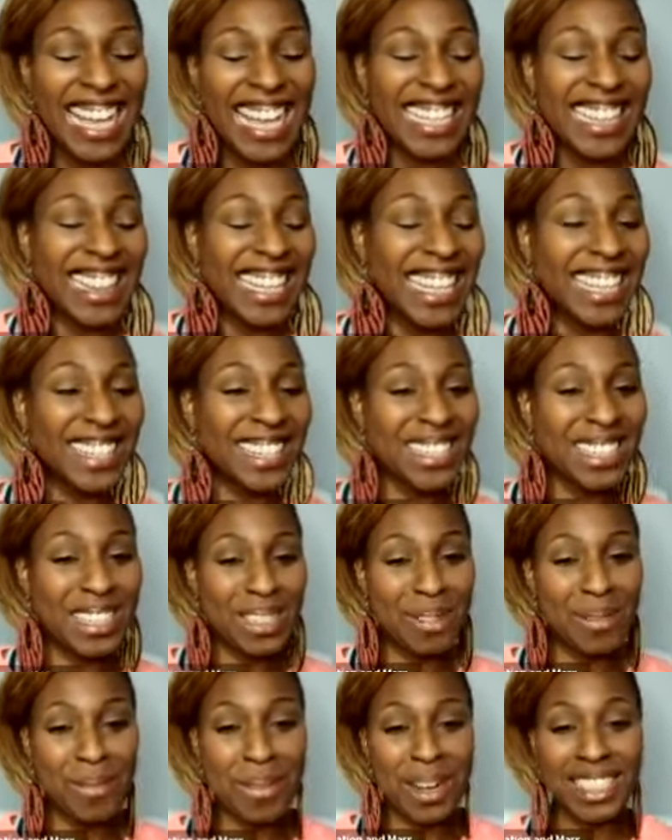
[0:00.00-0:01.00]
Thank you
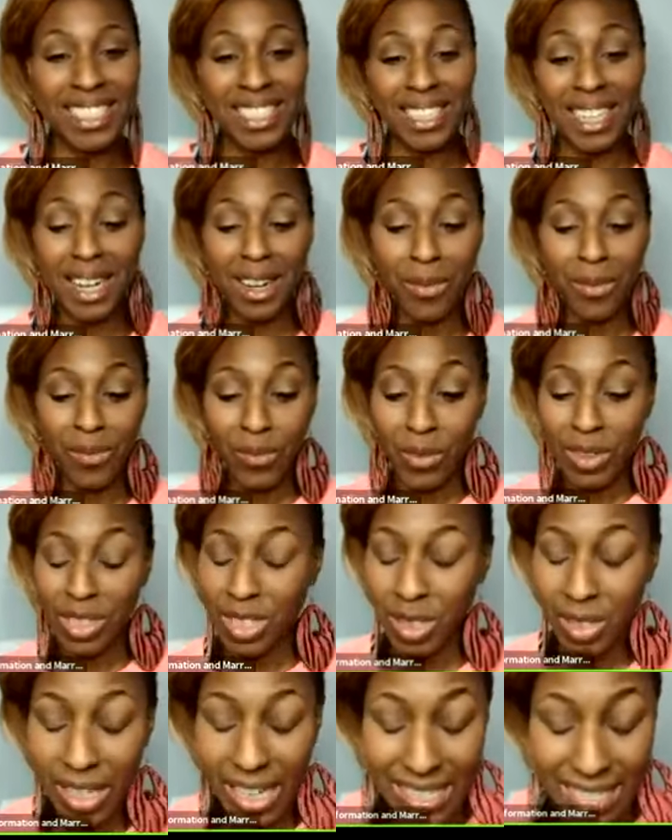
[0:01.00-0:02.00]
so much. We're
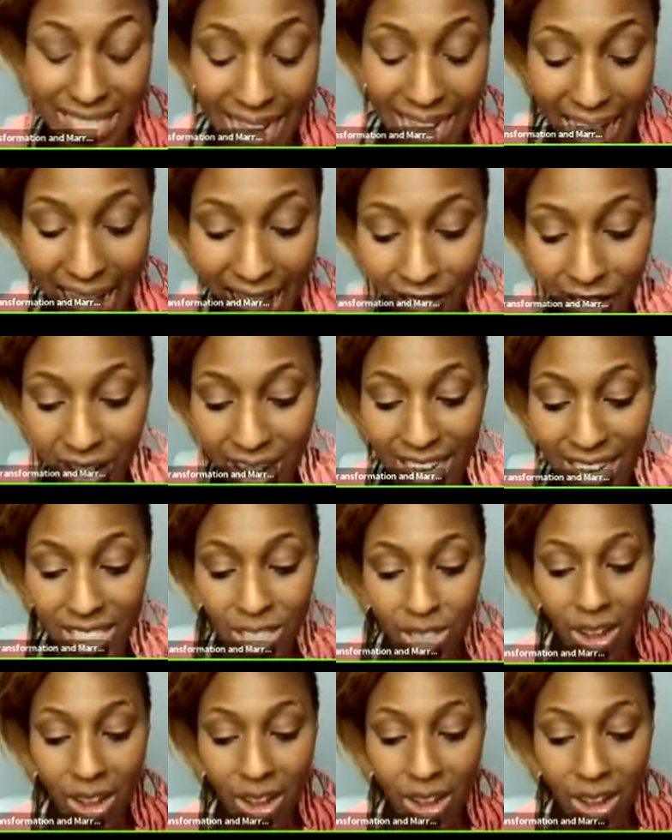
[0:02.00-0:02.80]
so glad to have you guys.